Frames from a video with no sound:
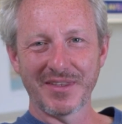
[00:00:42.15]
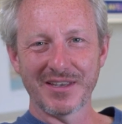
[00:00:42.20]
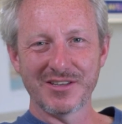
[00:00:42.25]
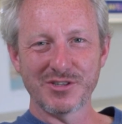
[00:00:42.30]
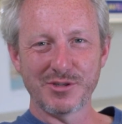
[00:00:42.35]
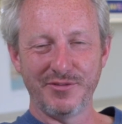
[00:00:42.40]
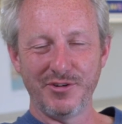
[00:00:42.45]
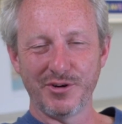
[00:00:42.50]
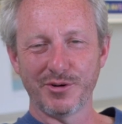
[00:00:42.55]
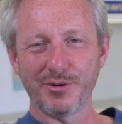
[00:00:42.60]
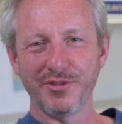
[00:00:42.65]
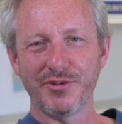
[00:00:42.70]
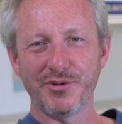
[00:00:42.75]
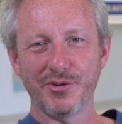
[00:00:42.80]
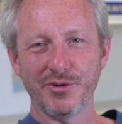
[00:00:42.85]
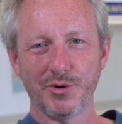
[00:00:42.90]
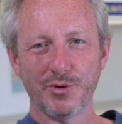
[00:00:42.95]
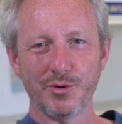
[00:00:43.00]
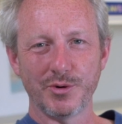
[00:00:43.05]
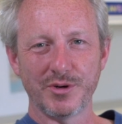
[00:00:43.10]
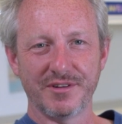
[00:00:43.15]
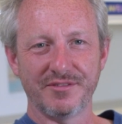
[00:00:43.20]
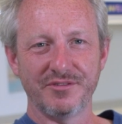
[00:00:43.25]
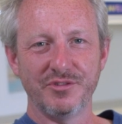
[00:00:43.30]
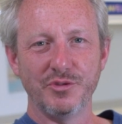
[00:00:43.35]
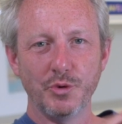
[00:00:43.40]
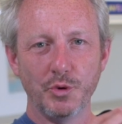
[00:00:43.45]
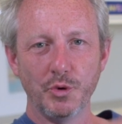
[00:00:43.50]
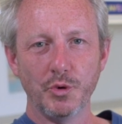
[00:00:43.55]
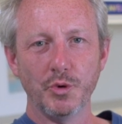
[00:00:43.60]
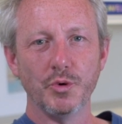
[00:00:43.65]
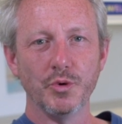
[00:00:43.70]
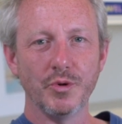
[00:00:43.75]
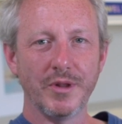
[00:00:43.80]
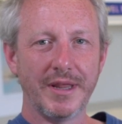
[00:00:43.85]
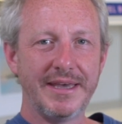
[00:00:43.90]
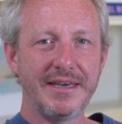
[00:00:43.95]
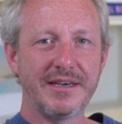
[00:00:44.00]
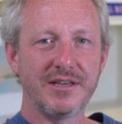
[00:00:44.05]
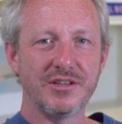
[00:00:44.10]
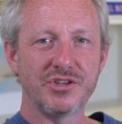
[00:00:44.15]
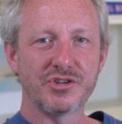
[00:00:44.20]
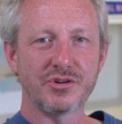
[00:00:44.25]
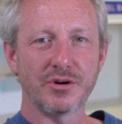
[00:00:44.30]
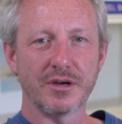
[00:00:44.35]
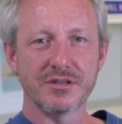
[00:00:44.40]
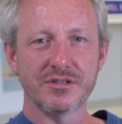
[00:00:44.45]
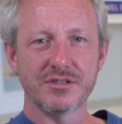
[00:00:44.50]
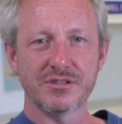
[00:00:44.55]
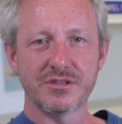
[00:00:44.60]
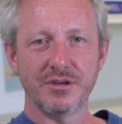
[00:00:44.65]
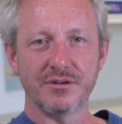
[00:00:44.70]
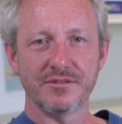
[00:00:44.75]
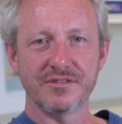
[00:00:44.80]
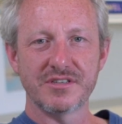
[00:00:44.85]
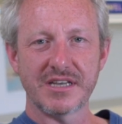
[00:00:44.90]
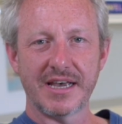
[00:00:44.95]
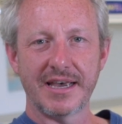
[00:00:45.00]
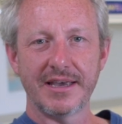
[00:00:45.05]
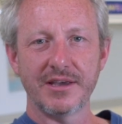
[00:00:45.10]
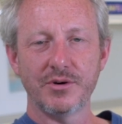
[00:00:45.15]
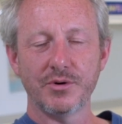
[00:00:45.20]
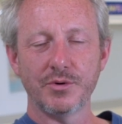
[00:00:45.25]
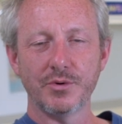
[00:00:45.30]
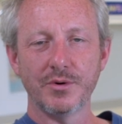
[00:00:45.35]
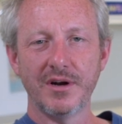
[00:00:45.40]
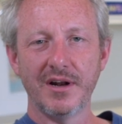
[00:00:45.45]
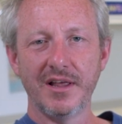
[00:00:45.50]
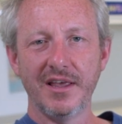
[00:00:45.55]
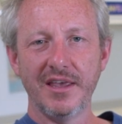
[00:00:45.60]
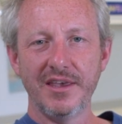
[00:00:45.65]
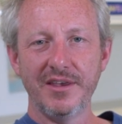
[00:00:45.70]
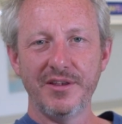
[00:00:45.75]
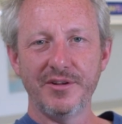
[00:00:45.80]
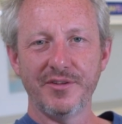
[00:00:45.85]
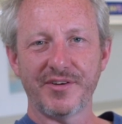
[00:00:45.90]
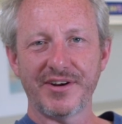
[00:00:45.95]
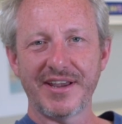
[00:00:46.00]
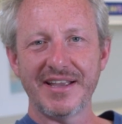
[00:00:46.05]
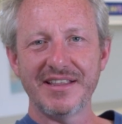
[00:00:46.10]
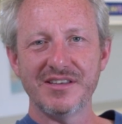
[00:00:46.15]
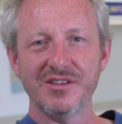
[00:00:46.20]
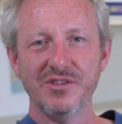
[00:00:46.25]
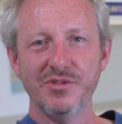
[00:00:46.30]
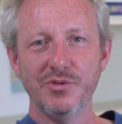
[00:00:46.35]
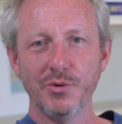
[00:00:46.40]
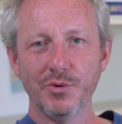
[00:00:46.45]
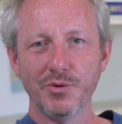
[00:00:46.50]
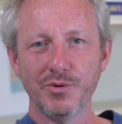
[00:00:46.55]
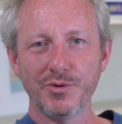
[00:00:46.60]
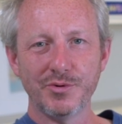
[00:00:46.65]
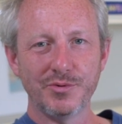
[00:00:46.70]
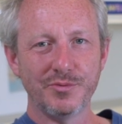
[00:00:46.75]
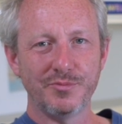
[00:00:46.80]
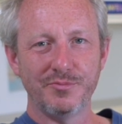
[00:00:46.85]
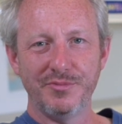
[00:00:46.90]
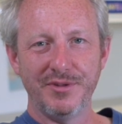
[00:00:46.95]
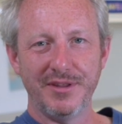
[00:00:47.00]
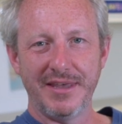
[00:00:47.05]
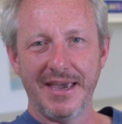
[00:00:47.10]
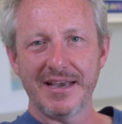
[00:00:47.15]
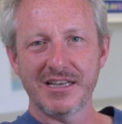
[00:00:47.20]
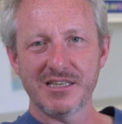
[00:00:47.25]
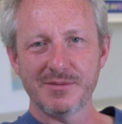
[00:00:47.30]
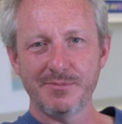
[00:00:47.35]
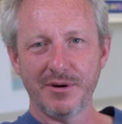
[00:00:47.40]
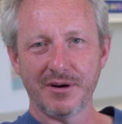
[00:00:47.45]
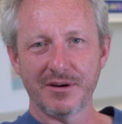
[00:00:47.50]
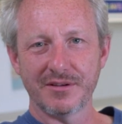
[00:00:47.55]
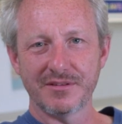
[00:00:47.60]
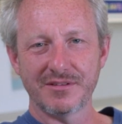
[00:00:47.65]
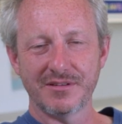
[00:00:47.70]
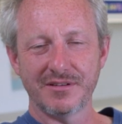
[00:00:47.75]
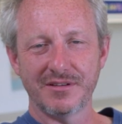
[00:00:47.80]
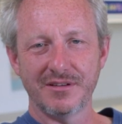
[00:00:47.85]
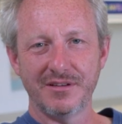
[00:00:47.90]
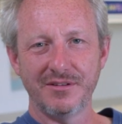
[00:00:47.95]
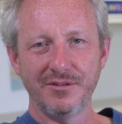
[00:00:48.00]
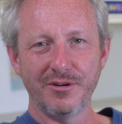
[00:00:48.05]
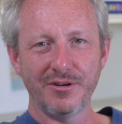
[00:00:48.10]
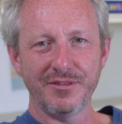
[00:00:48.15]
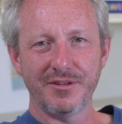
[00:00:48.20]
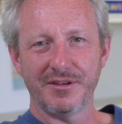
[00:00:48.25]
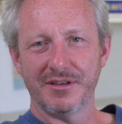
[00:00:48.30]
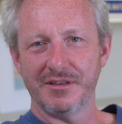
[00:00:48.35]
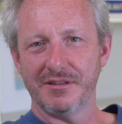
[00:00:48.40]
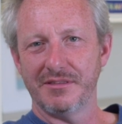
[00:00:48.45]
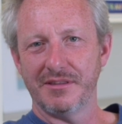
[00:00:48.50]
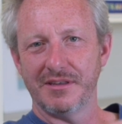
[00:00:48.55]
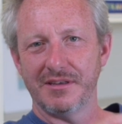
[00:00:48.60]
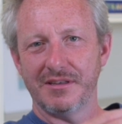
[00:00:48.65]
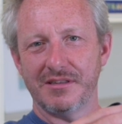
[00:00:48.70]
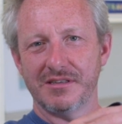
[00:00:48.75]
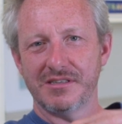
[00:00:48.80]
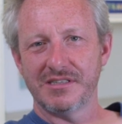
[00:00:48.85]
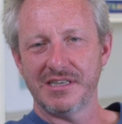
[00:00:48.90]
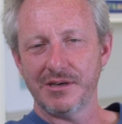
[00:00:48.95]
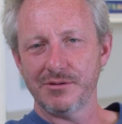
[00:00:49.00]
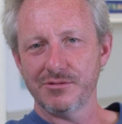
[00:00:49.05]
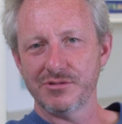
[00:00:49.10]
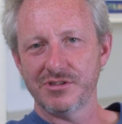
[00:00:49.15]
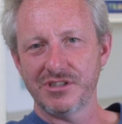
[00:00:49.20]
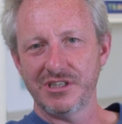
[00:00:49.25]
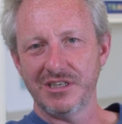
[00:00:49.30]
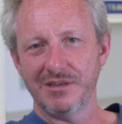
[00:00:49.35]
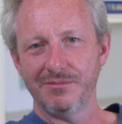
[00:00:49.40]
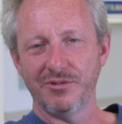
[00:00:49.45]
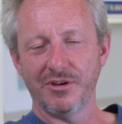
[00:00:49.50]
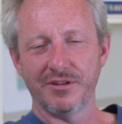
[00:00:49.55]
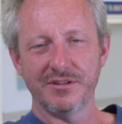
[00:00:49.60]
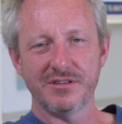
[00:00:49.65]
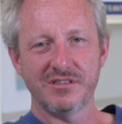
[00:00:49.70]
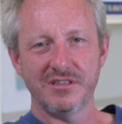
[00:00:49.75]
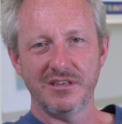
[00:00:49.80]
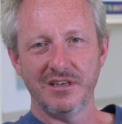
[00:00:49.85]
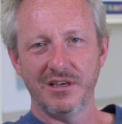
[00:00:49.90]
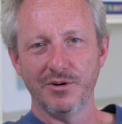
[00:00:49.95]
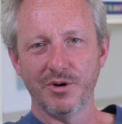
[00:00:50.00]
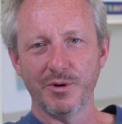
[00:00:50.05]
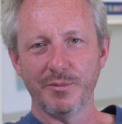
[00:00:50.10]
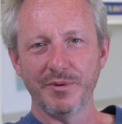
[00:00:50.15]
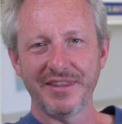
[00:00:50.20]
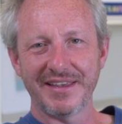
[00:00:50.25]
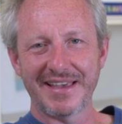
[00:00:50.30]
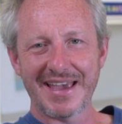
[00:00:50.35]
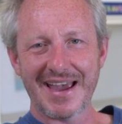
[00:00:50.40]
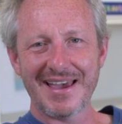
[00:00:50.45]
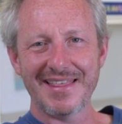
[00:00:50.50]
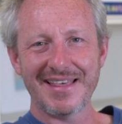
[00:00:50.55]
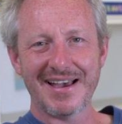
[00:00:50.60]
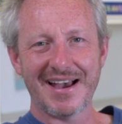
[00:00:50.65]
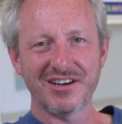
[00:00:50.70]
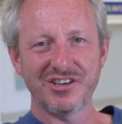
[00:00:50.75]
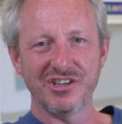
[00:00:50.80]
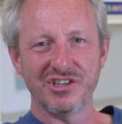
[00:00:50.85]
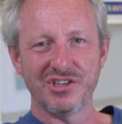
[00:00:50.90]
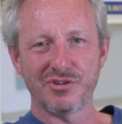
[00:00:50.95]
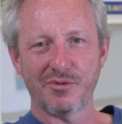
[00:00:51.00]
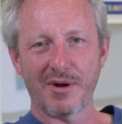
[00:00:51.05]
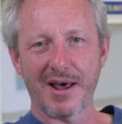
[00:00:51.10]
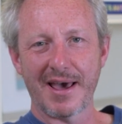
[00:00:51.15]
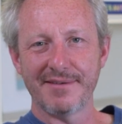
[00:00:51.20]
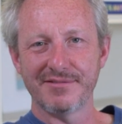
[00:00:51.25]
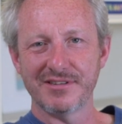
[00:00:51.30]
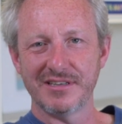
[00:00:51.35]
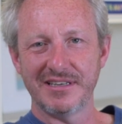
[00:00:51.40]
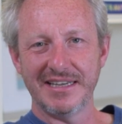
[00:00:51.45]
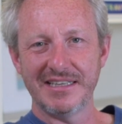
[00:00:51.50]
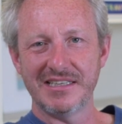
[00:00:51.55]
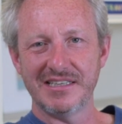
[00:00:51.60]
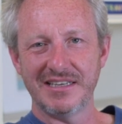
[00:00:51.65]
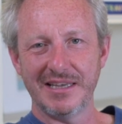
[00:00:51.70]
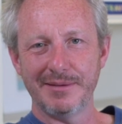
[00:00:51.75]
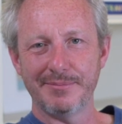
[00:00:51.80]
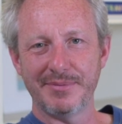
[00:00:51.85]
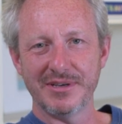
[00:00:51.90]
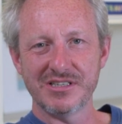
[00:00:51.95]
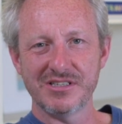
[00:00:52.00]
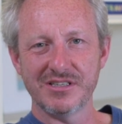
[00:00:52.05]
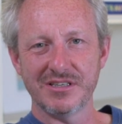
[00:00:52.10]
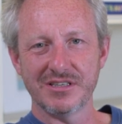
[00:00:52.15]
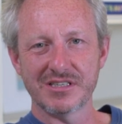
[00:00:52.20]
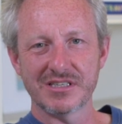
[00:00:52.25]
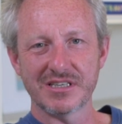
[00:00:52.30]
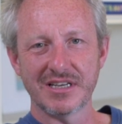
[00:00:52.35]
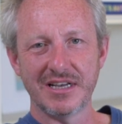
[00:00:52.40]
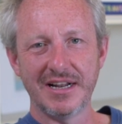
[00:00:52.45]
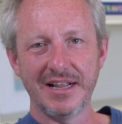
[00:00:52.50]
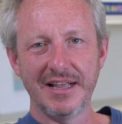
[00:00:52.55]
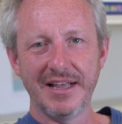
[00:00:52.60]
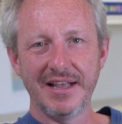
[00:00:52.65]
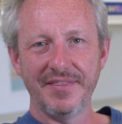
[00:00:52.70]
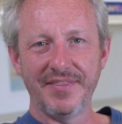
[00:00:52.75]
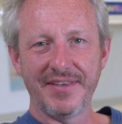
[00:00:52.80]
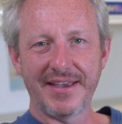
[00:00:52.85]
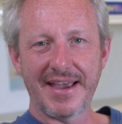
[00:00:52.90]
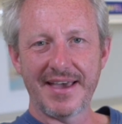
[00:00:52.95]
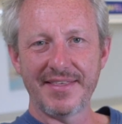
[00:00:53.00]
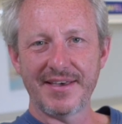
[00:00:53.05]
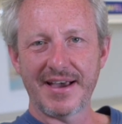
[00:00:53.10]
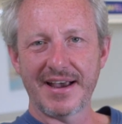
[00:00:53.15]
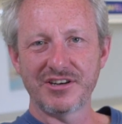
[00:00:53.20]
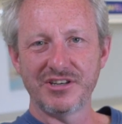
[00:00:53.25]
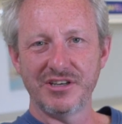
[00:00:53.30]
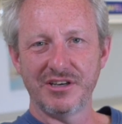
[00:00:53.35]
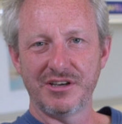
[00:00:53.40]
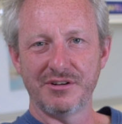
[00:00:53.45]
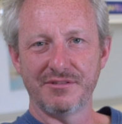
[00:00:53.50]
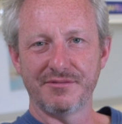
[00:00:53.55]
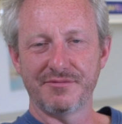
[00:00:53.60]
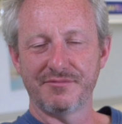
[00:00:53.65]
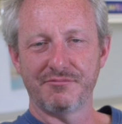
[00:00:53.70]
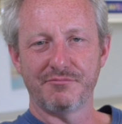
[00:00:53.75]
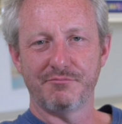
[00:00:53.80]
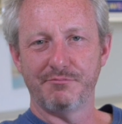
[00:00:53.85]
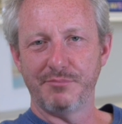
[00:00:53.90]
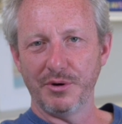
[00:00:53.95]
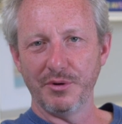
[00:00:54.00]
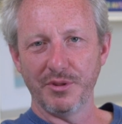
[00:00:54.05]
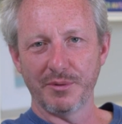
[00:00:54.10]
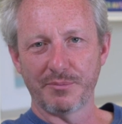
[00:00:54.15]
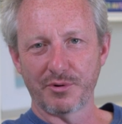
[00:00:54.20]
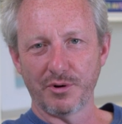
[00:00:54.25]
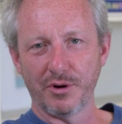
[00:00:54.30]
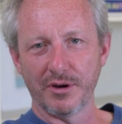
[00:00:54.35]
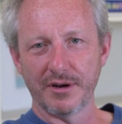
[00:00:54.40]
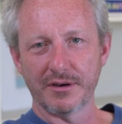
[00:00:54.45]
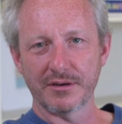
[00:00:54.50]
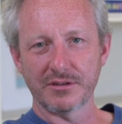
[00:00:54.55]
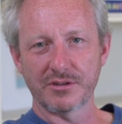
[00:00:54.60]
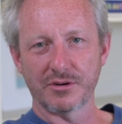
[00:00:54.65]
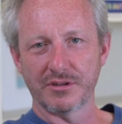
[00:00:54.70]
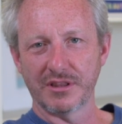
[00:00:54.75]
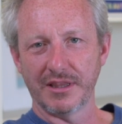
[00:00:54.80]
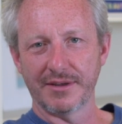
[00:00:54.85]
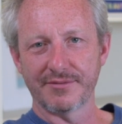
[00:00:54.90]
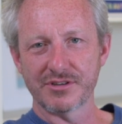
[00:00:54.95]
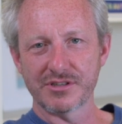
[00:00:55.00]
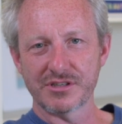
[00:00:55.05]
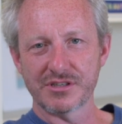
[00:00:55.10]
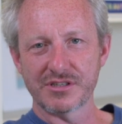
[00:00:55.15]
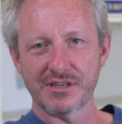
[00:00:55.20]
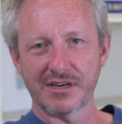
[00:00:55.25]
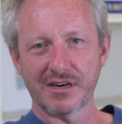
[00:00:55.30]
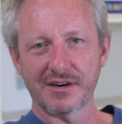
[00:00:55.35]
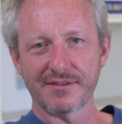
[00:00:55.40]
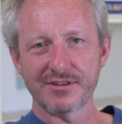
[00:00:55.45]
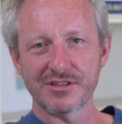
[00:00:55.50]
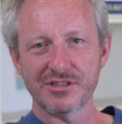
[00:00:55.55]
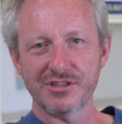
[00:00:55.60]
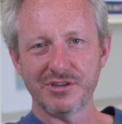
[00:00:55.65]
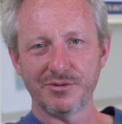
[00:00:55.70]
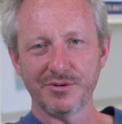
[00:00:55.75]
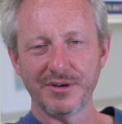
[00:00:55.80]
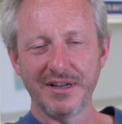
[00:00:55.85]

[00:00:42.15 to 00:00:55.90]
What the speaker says: So if you're going through the whole kind of know, like, and trust cycle, they're getting to know the expert, not the sales team, not the CEO, but the guy that actually drives the day-to-day business, the guy that actually kind of built the product or delivers the service.